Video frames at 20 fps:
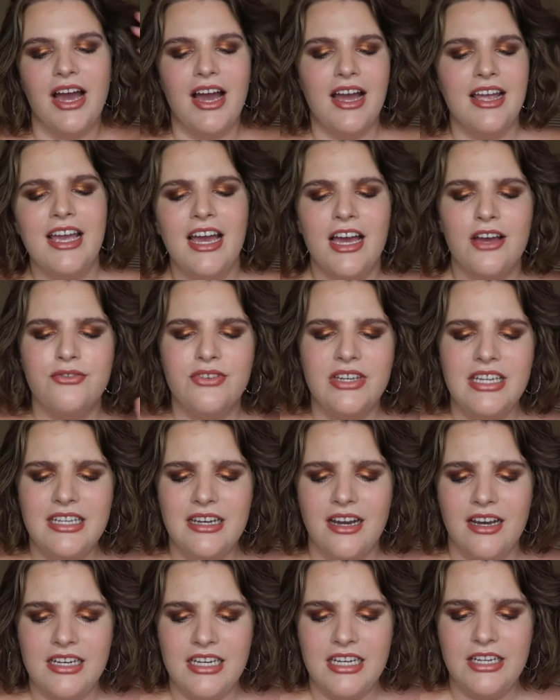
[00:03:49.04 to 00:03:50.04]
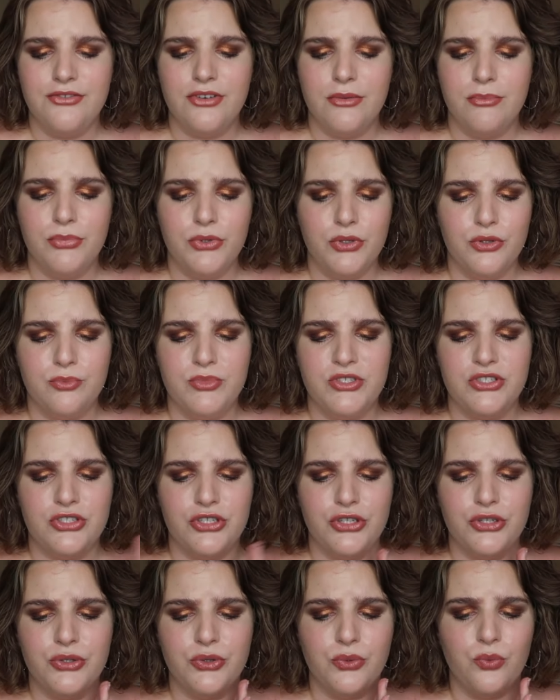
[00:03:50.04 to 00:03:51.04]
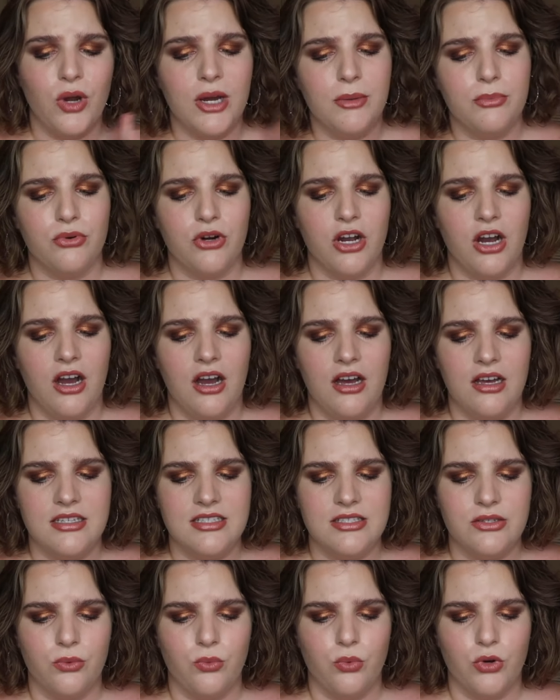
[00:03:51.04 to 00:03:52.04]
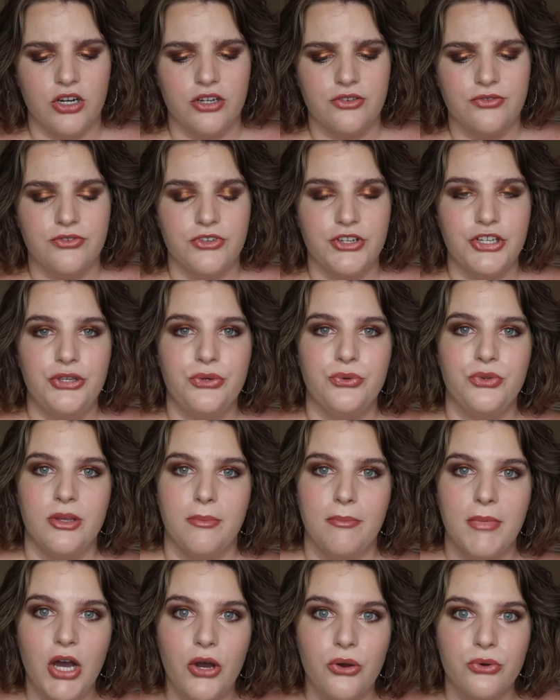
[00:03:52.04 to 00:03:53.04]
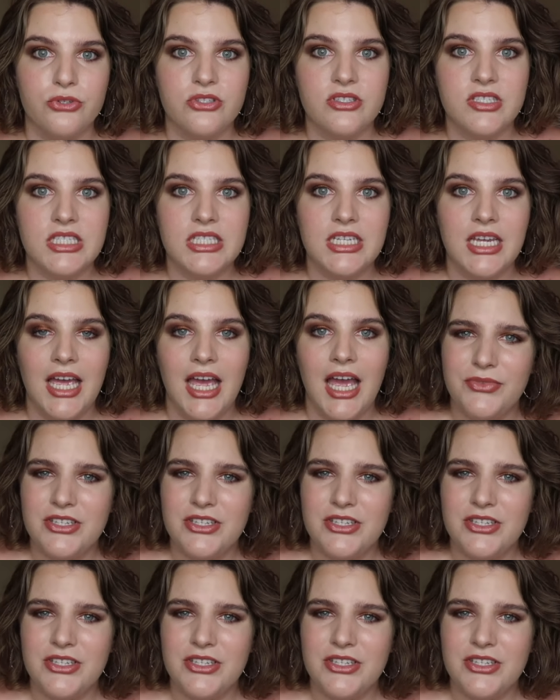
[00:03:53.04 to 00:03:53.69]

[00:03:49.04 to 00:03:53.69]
I have uneven boobs too. What bras work for you the most?